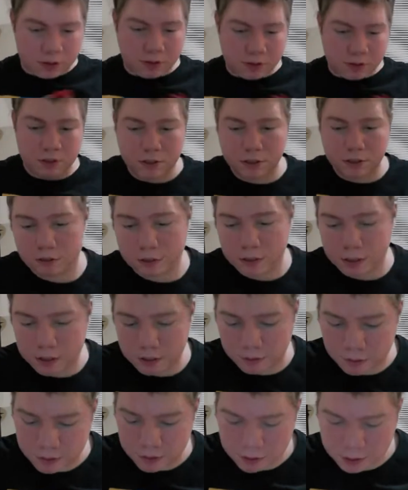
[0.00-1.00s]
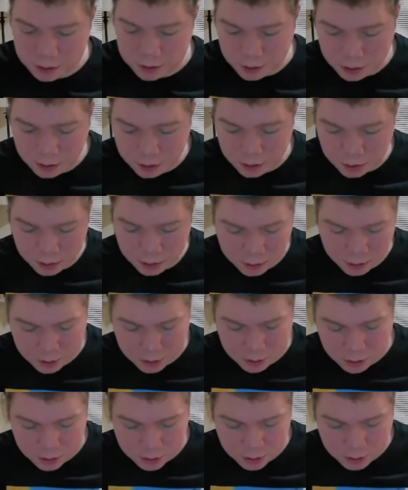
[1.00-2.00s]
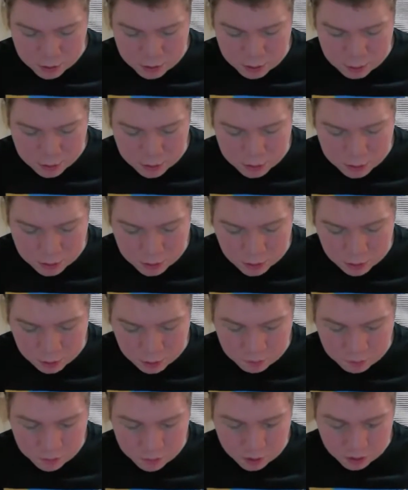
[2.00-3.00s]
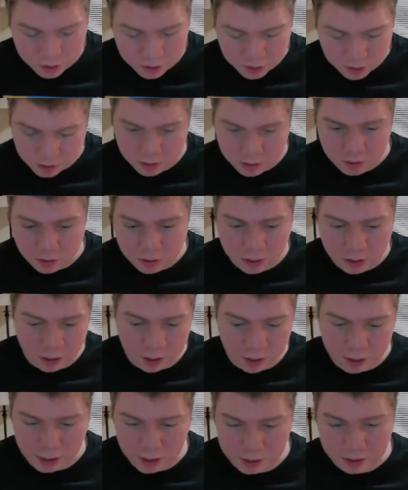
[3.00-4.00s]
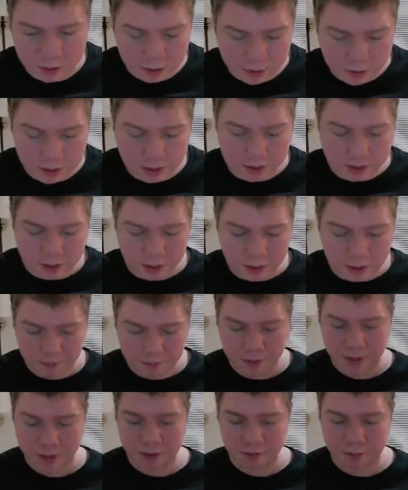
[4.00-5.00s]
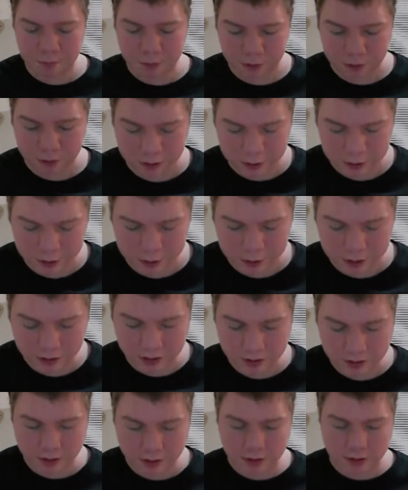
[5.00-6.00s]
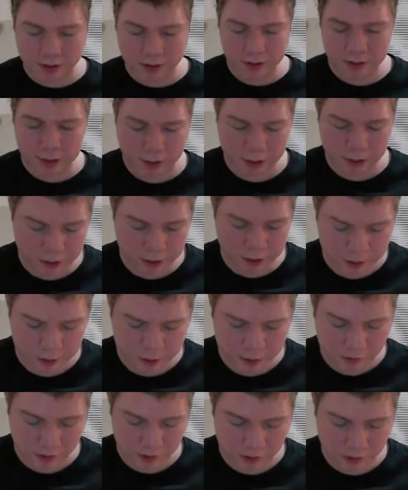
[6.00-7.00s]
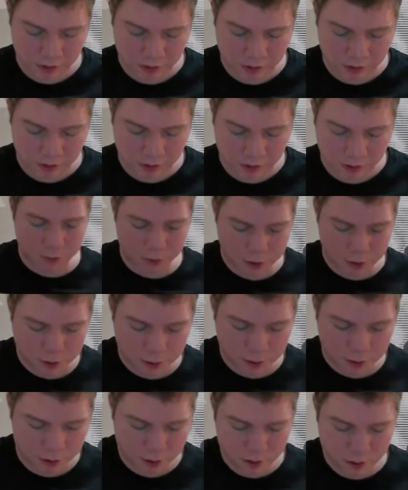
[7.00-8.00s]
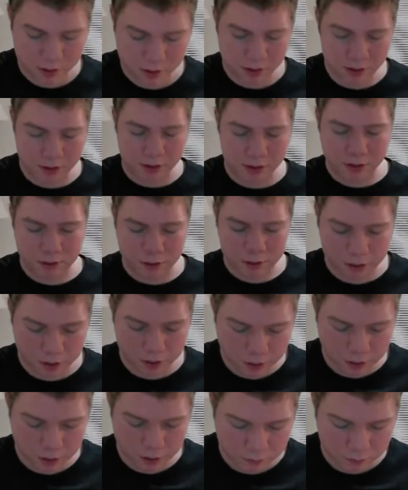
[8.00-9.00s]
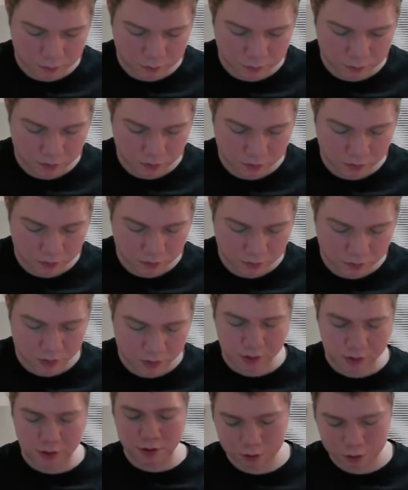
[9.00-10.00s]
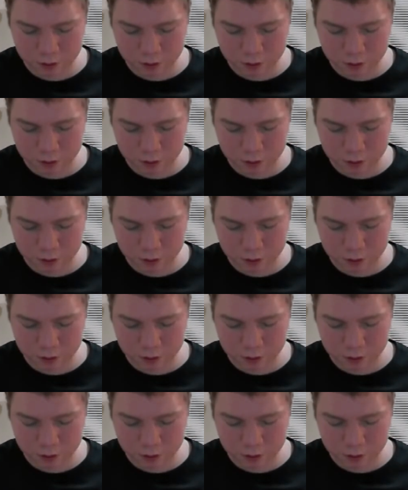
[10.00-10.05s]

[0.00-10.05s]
Alright, we're just gonna do the usual plug in. And actually, the next step is plugging this stinking tail up. Boom. And of course,